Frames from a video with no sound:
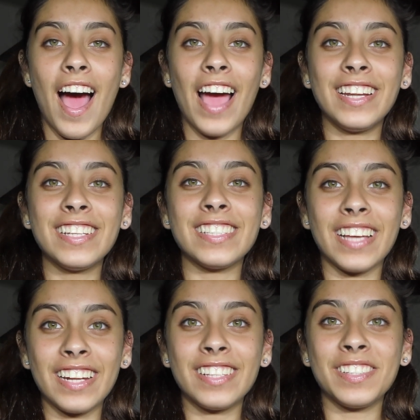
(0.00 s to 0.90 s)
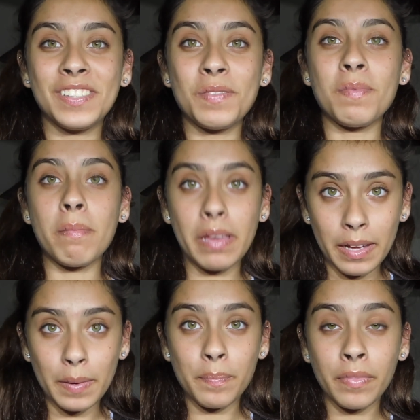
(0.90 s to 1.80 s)
I decided to do my
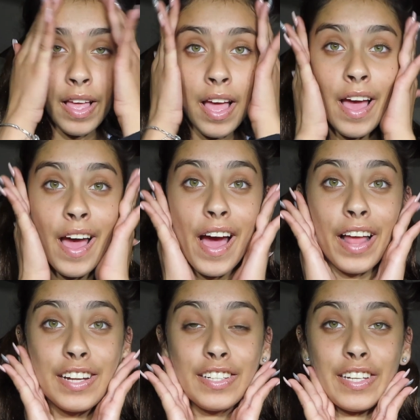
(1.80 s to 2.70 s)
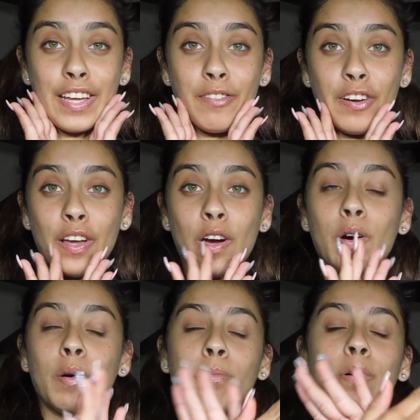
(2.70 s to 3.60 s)
makeup. I look dead right now,
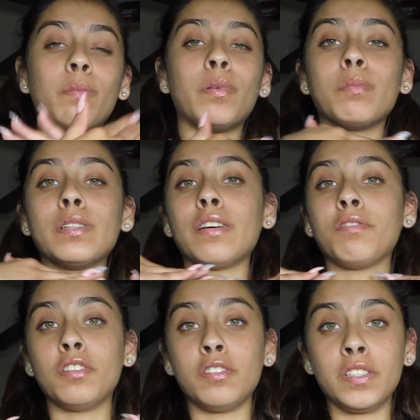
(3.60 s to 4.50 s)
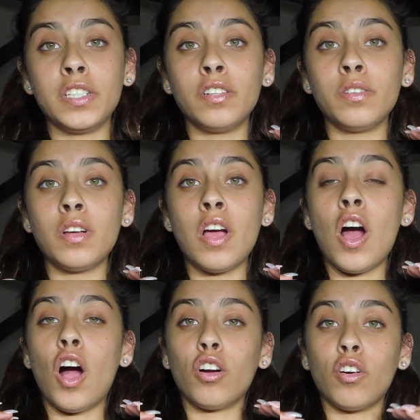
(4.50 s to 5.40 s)
but I promise after this video,
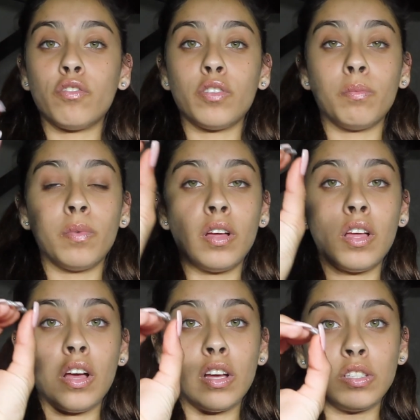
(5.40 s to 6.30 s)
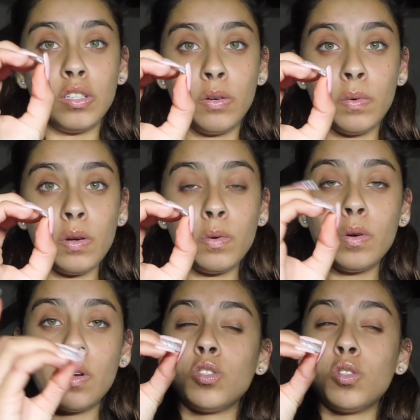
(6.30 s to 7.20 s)
I'll go from a 0
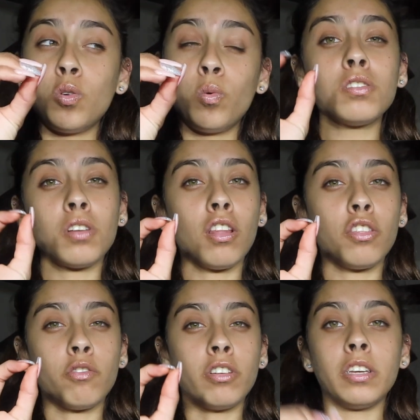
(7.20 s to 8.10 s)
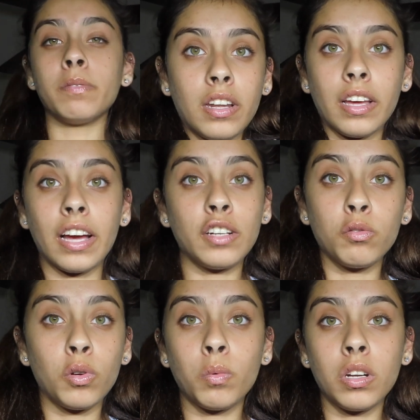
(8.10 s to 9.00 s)
to a solid 3. Like, I
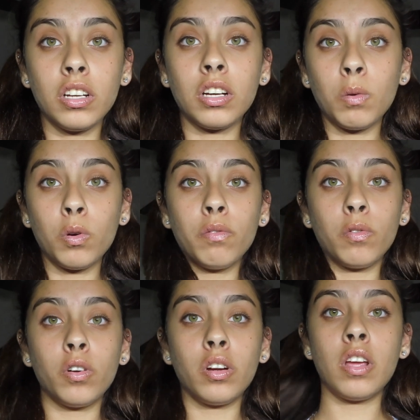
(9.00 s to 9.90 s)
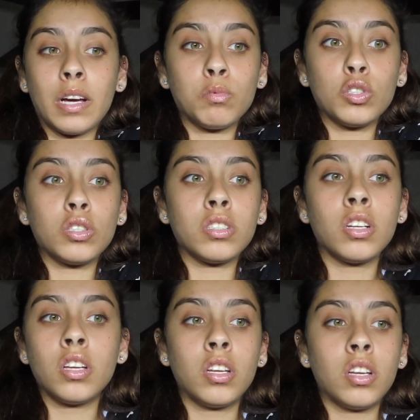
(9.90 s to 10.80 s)
don't know what look I'm going for. I'm just
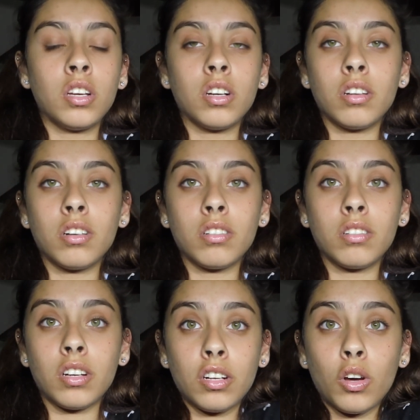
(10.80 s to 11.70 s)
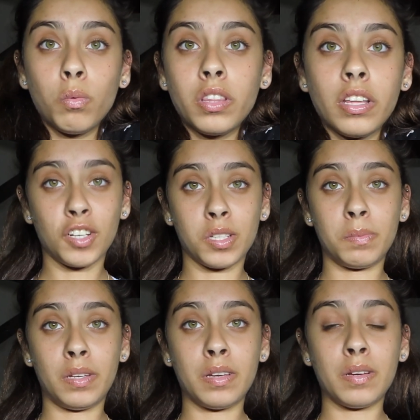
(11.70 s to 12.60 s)
gonna go with it. Trust
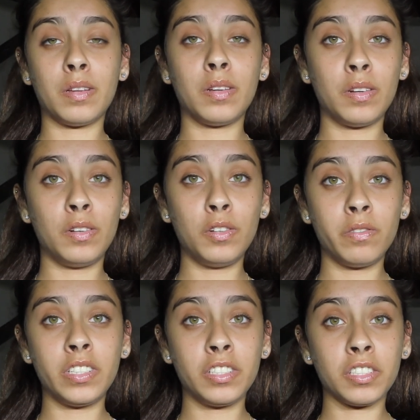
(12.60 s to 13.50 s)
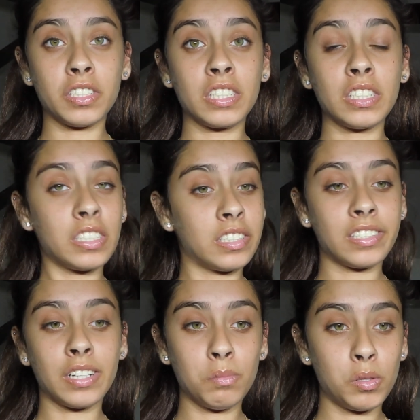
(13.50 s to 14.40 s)
me, new videos are gonna
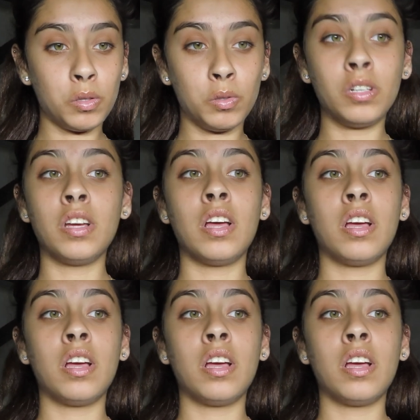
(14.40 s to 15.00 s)
come soon.